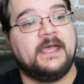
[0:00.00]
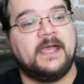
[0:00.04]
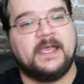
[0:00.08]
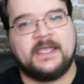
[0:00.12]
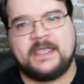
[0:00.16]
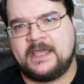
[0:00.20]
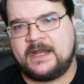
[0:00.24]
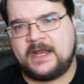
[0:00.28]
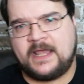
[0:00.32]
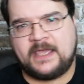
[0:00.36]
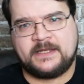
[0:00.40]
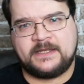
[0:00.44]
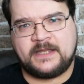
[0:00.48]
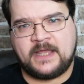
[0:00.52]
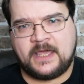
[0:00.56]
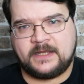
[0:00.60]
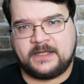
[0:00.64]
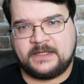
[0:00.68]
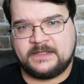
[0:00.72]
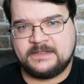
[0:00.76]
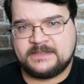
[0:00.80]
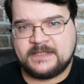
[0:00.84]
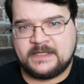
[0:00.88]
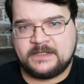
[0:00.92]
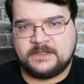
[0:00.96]
Again, I had
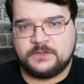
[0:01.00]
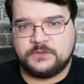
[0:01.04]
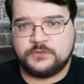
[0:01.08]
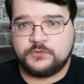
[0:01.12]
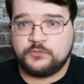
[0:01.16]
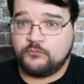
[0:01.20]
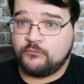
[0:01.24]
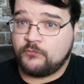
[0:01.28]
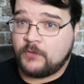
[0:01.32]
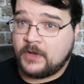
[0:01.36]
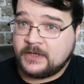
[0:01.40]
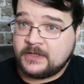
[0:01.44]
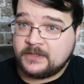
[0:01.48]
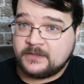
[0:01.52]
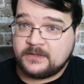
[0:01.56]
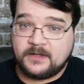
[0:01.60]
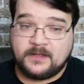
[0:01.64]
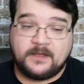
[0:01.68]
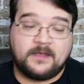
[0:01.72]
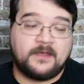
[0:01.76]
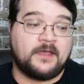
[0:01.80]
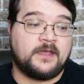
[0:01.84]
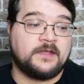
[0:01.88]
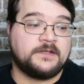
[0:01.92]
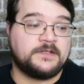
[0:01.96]
not intended to run it.
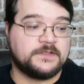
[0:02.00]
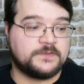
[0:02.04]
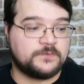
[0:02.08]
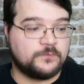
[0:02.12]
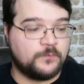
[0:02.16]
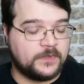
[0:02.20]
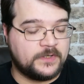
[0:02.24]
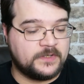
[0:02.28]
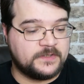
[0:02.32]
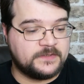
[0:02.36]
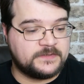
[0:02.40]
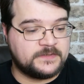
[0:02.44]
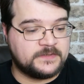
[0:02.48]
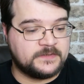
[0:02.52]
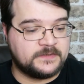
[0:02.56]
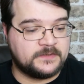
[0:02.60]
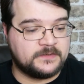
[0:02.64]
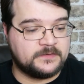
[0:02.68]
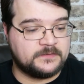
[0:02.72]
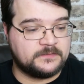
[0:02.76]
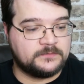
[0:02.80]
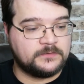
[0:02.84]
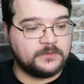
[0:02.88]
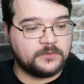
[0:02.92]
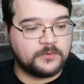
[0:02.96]
I just wanted
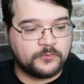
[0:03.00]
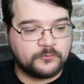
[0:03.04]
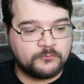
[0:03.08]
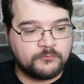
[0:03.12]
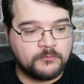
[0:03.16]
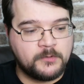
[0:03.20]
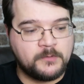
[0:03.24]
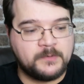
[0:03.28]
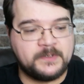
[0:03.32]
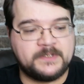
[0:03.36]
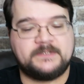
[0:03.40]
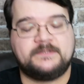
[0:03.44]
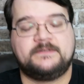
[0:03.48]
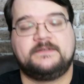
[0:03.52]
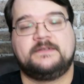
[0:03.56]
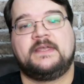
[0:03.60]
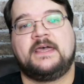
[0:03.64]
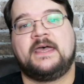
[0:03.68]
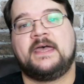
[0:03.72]
to look through it.